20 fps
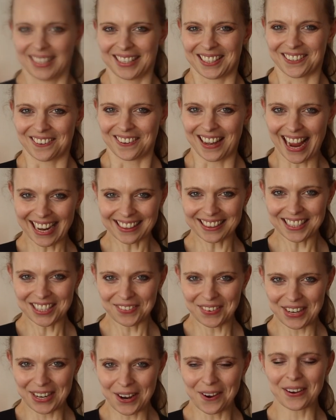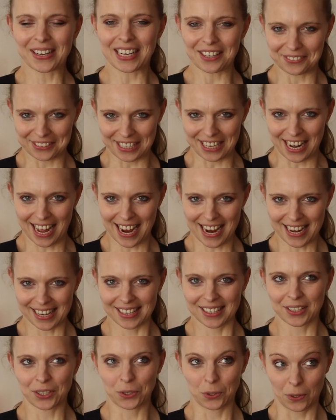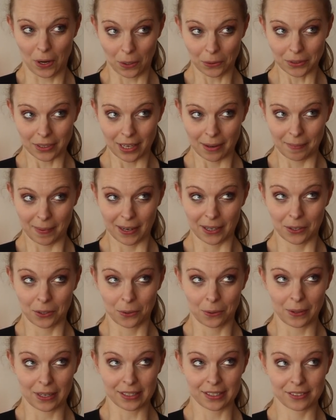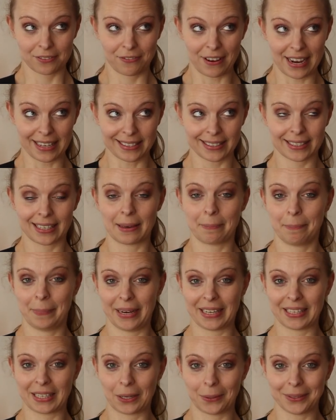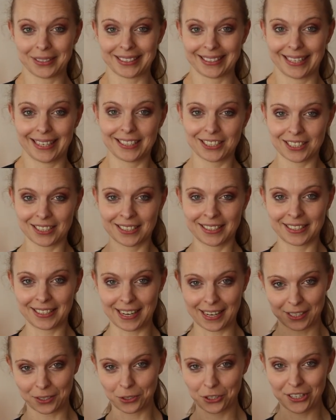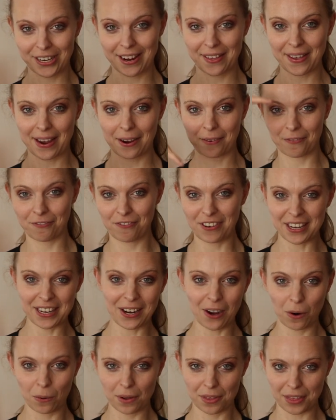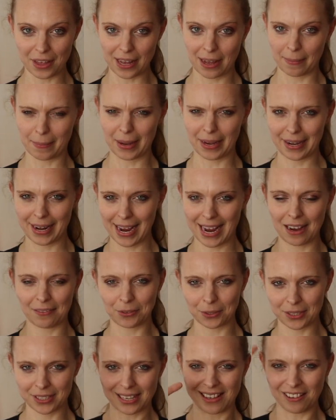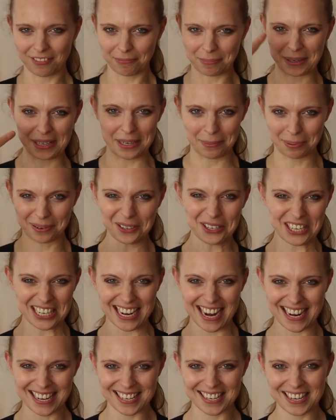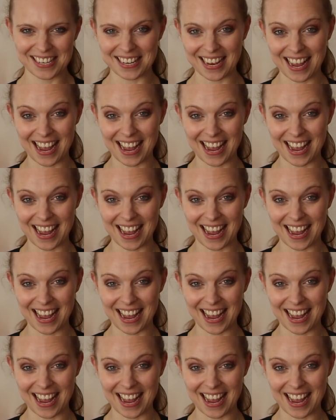You like this video, give it a like. You know someone who is facing a big negotiation, dare to share that video with them and have yourself be appreciated.